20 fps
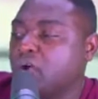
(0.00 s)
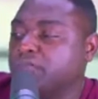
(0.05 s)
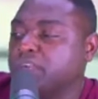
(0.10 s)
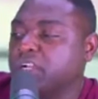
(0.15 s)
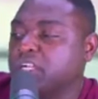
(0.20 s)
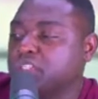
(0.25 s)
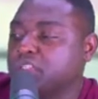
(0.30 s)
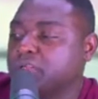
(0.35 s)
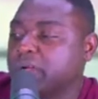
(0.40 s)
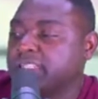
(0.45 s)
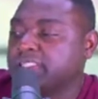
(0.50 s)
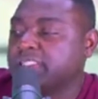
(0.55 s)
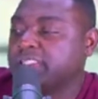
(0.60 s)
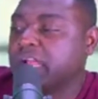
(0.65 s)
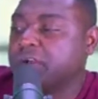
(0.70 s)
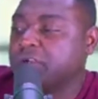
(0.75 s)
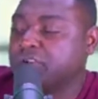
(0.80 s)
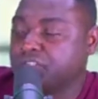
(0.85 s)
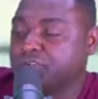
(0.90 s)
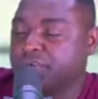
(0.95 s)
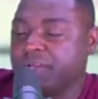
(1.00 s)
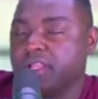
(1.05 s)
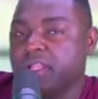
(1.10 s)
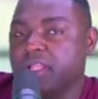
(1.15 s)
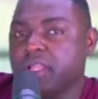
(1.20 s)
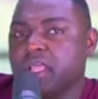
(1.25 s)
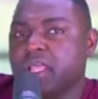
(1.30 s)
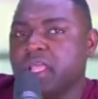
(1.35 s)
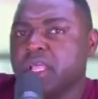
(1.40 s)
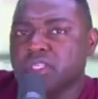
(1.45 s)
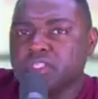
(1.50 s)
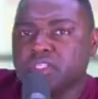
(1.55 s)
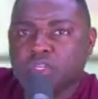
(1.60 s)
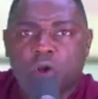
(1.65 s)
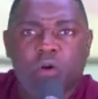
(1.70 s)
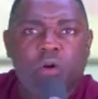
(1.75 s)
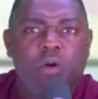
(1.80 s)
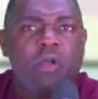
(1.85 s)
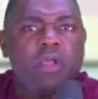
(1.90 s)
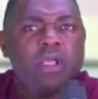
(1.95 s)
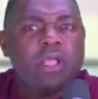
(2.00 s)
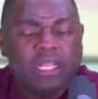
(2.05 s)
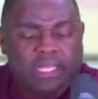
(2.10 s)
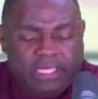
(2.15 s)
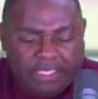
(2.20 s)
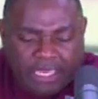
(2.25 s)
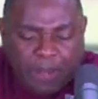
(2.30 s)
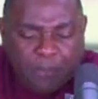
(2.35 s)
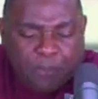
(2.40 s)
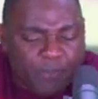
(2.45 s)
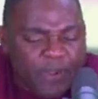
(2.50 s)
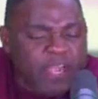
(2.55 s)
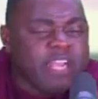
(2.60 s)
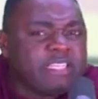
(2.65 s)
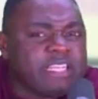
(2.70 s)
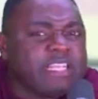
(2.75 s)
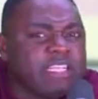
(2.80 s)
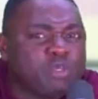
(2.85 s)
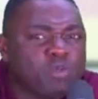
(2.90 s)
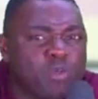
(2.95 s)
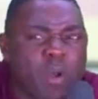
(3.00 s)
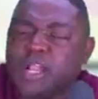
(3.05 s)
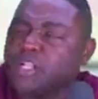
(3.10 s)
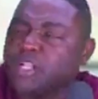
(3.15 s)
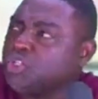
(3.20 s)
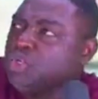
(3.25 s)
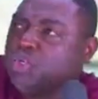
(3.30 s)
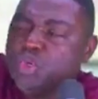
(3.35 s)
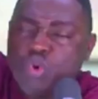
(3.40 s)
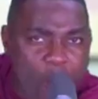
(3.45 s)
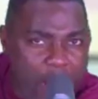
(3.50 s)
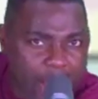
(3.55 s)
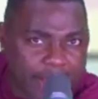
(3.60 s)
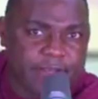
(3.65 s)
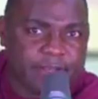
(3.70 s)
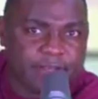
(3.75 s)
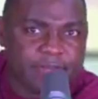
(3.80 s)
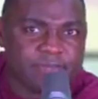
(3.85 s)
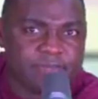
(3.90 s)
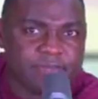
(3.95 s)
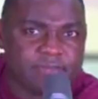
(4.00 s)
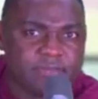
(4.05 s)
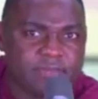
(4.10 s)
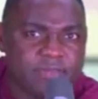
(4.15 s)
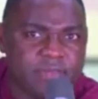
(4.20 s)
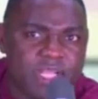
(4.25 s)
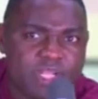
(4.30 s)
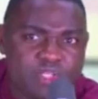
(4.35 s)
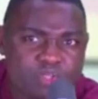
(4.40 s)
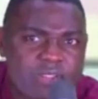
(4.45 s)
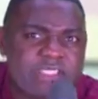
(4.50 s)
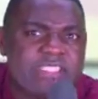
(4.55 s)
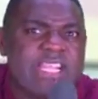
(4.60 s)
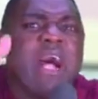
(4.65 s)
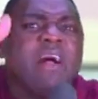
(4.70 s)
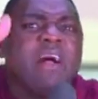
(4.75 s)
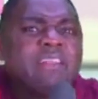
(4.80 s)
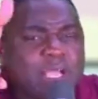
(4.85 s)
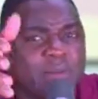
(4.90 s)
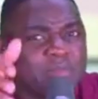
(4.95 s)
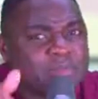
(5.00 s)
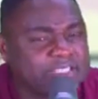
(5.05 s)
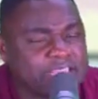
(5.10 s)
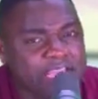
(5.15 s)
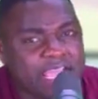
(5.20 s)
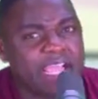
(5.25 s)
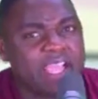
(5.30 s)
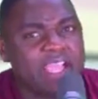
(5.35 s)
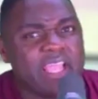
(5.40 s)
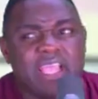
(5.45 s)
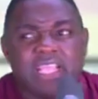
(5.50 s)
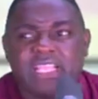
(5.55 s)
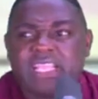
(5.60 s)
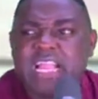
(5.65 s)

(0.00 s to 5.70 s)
of the inhabitants on the future status of the trust territory. So the British